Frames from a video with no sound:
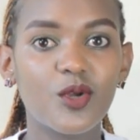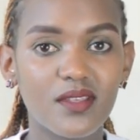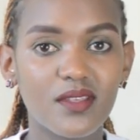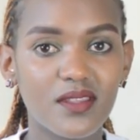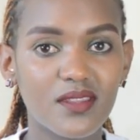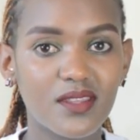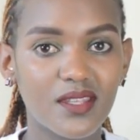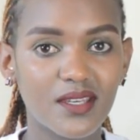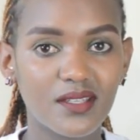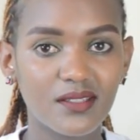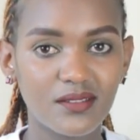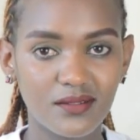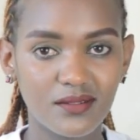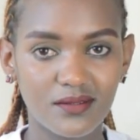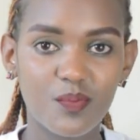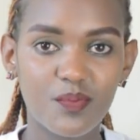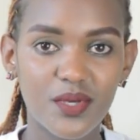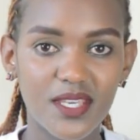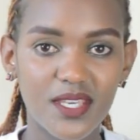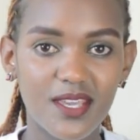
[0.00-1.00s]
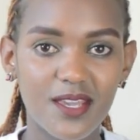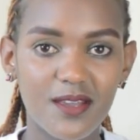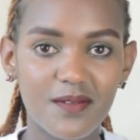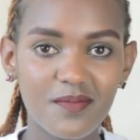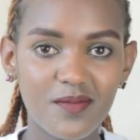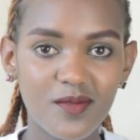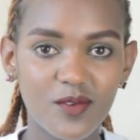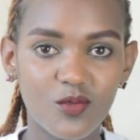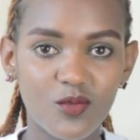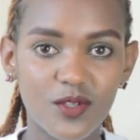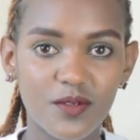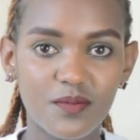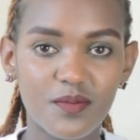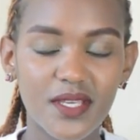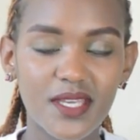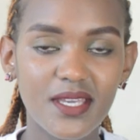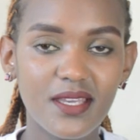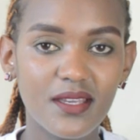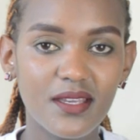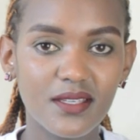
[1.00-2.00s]
Then PM will
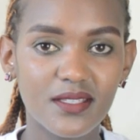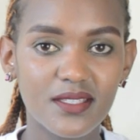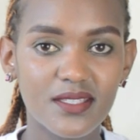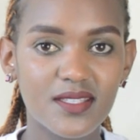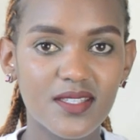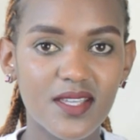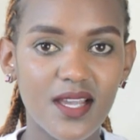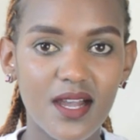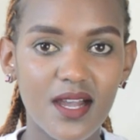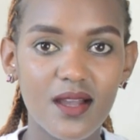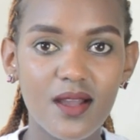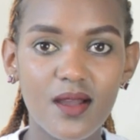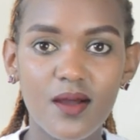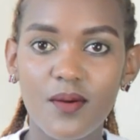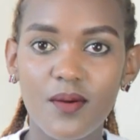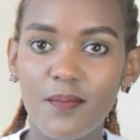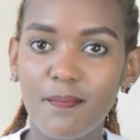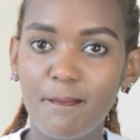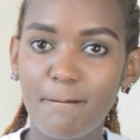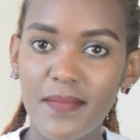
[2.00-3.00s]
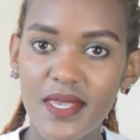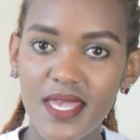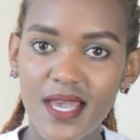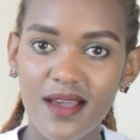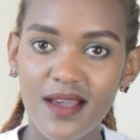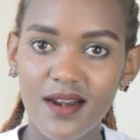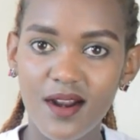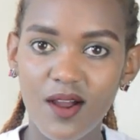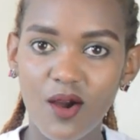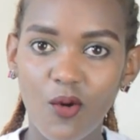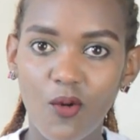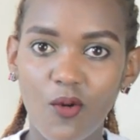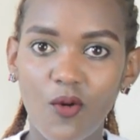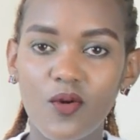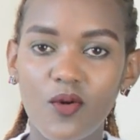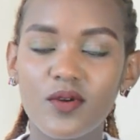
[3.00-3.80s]
be cia miaraho.